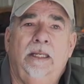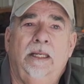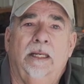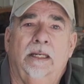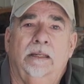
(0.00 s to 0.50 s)

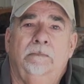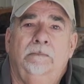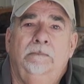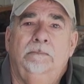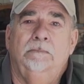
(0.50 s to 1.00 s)

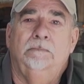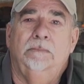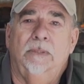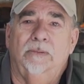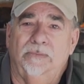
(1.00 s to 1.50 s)

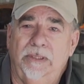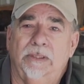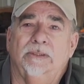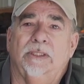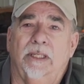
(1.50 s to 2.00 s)
3
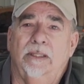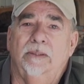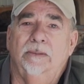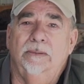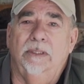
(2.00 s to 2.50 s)
years
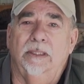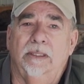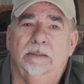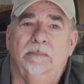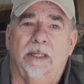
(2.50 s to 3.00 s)

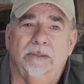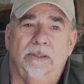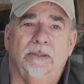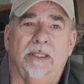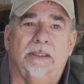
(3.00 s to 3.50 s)
ago, I knew I